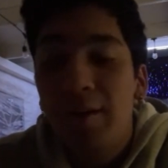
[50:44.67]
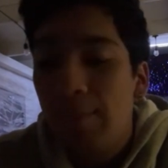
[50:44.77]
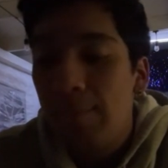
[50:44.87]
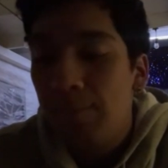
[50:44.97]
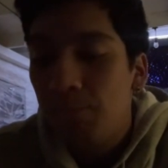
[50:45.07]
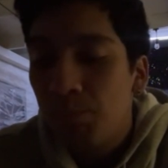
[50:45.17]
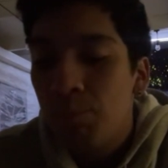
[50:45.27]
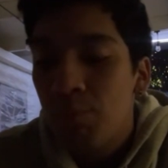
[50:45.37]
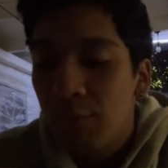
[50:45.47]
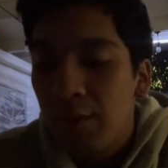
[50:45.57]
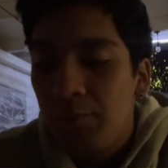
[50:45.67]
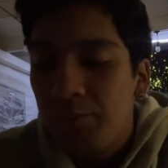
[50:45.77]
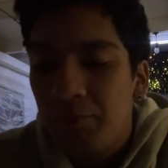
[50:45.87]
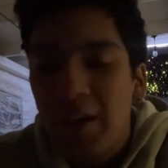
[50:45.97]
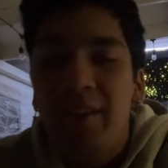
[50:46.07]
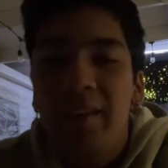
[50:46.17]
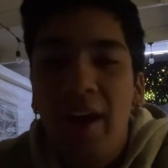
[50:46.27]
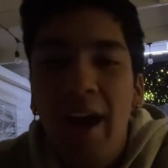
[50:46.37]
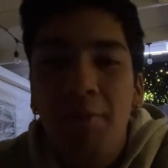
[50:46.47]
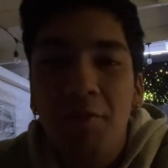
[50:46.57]
um, I
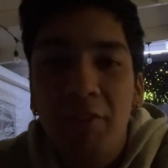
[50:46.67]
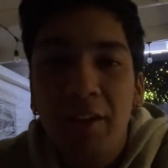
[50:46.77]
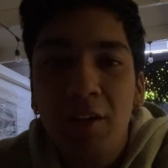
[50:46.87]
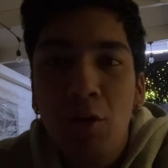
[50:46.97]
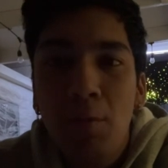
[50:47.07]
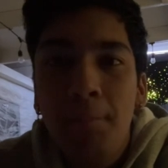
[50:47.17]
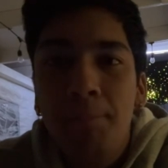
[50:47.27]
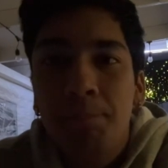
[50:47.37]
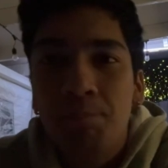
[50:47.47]
think I have the video.